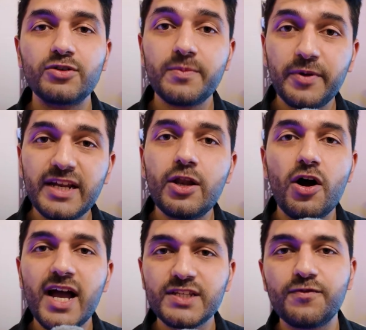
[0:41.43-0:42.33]
it's a pretty
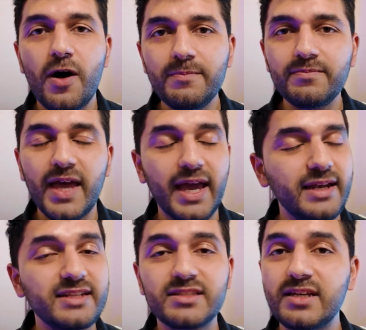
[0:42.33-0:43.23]
long ass form,
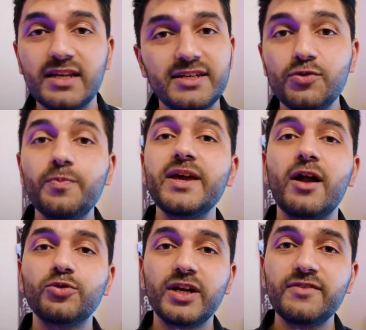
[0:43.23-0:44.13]
and it took me
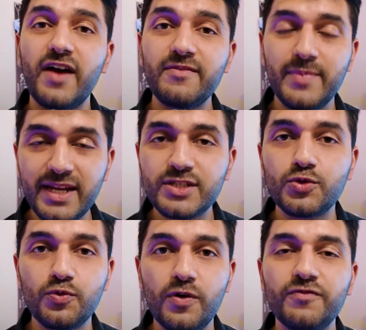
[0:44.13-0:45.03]
around 35 minutes
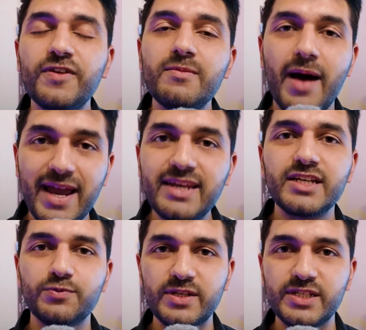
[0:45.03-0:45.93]
to fill my
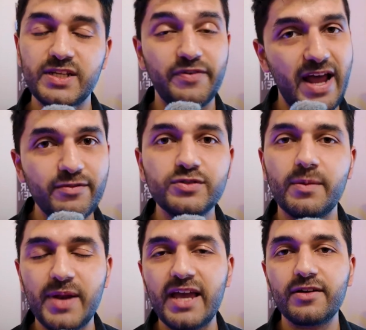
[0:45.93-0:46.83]
DS-160 when I was
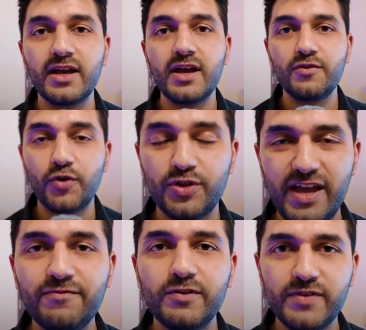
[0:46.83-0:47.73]
applying for
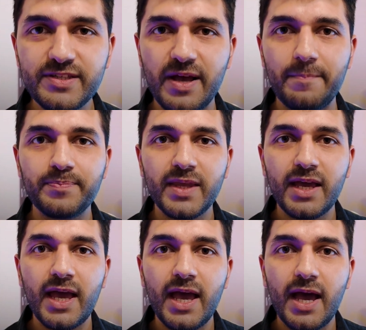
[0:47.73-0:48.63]
the F1 visa.
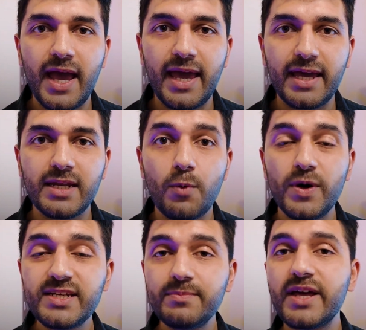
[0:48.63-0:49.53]
And
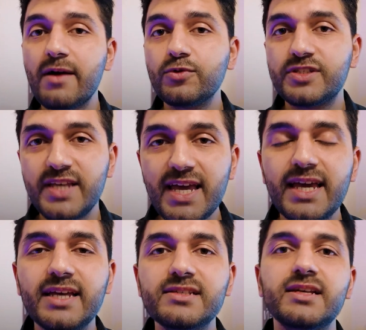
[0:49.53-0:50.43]
one tip that I would say
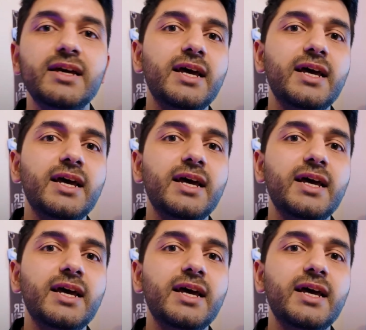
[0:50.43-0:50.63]
is,